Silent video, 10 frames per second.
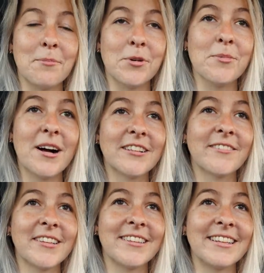bull bars
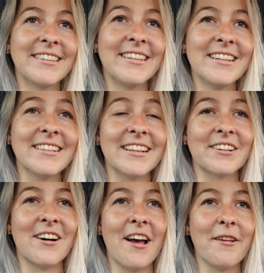for 60s,
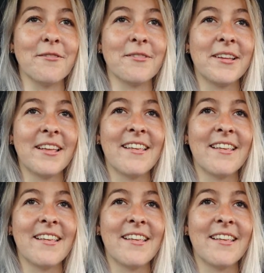there's kind of